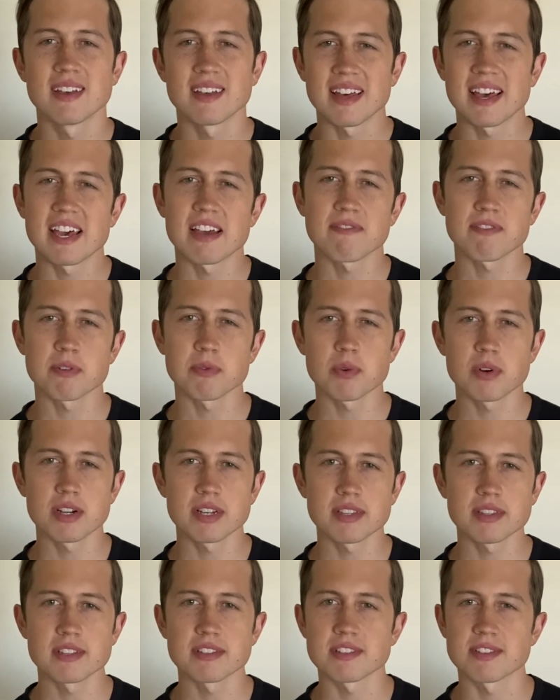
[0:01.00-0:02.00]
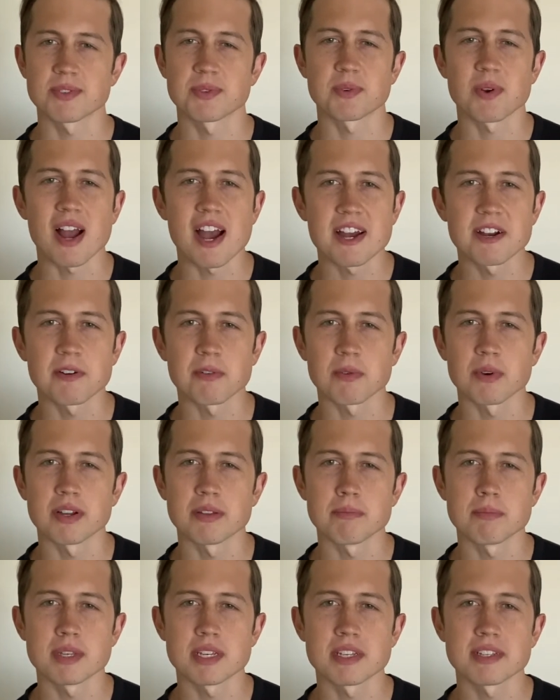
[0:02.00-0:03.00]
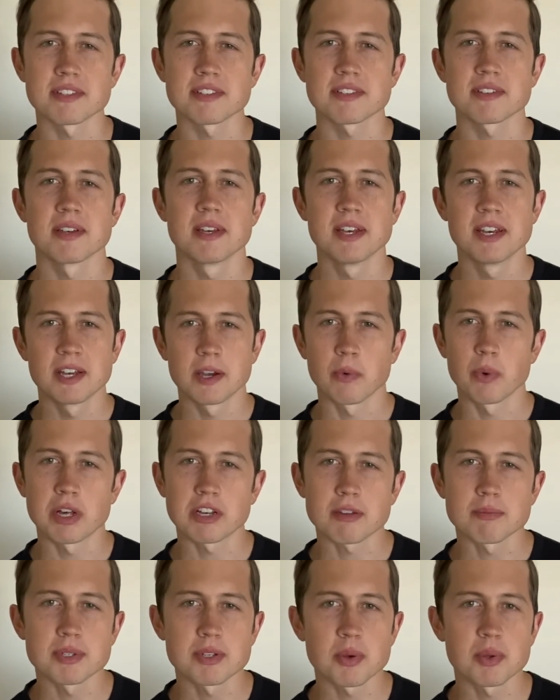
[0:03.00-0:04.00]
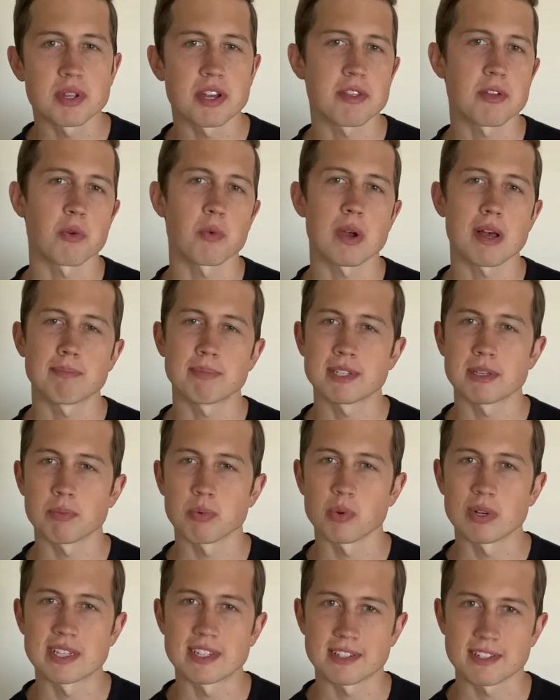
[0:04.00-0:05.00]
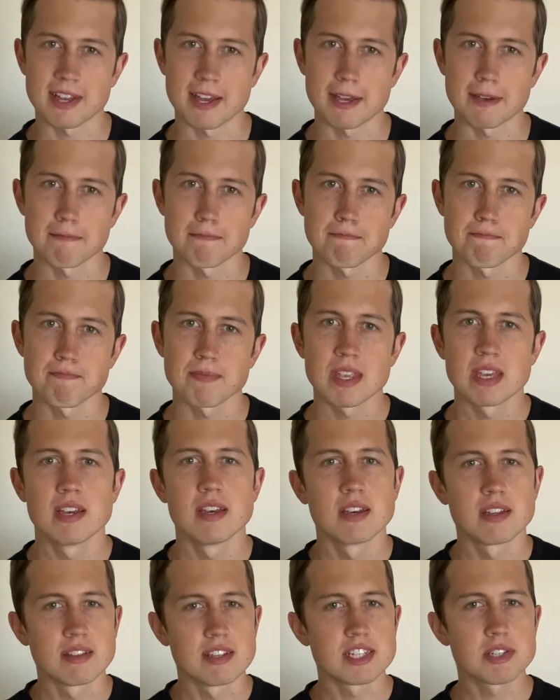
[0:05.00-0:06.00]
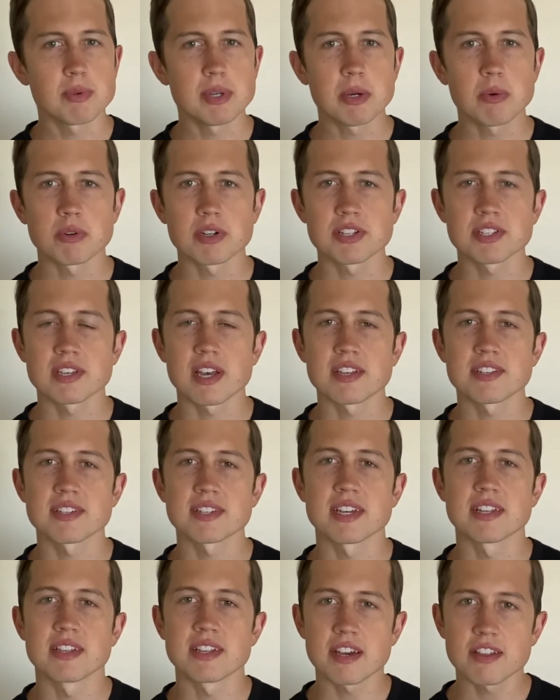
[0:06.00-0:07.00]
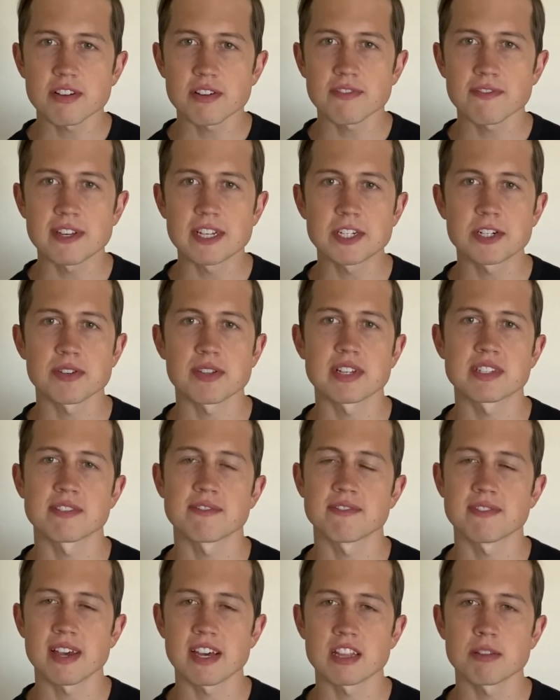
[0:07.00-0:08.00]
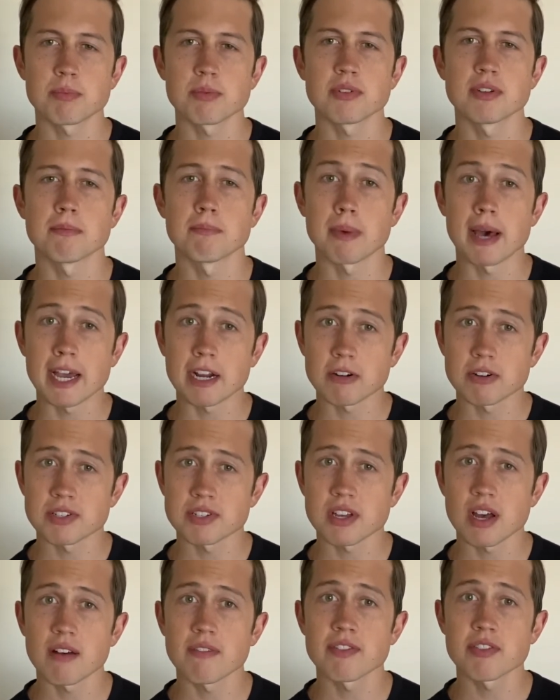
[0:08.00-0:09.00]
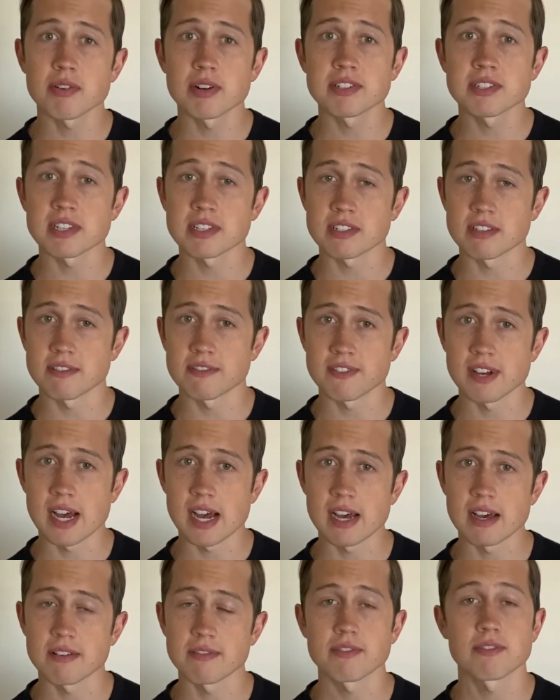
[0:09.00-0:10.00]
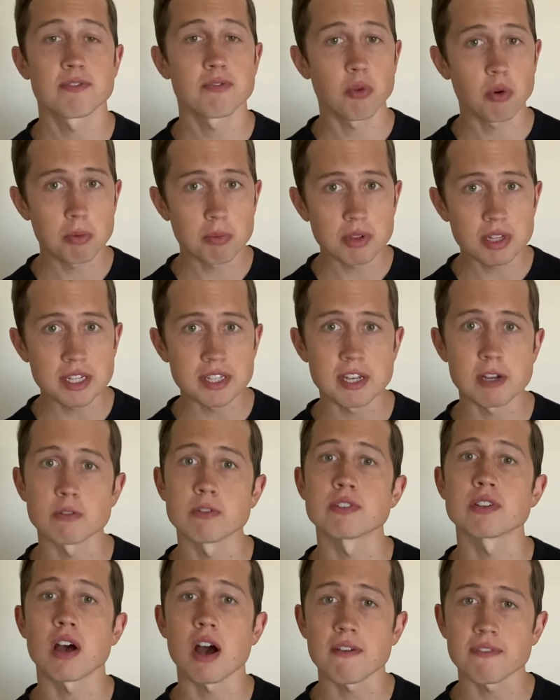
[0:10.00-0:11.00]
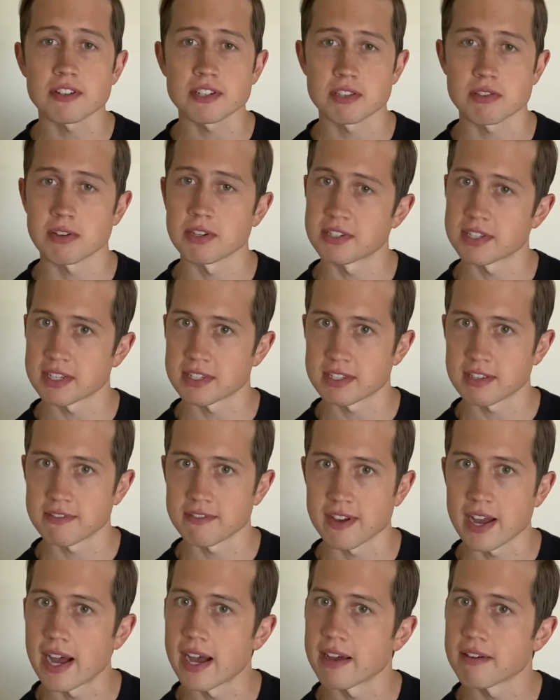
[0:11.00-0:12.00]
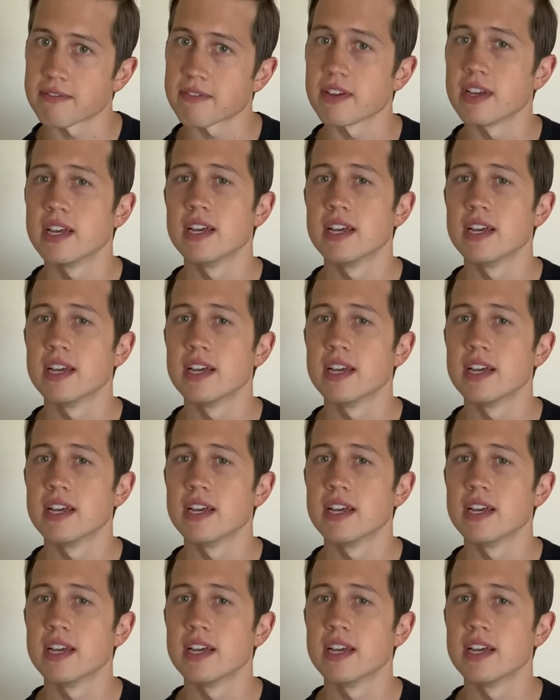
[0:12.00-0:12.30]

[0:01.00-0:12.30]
Hey everyone, this is Ryan at RunBiz. Welcome to another Web Tip Wednesday. This week we're discussing another feature that's available in Microsoft 365, formerly known as Office 365.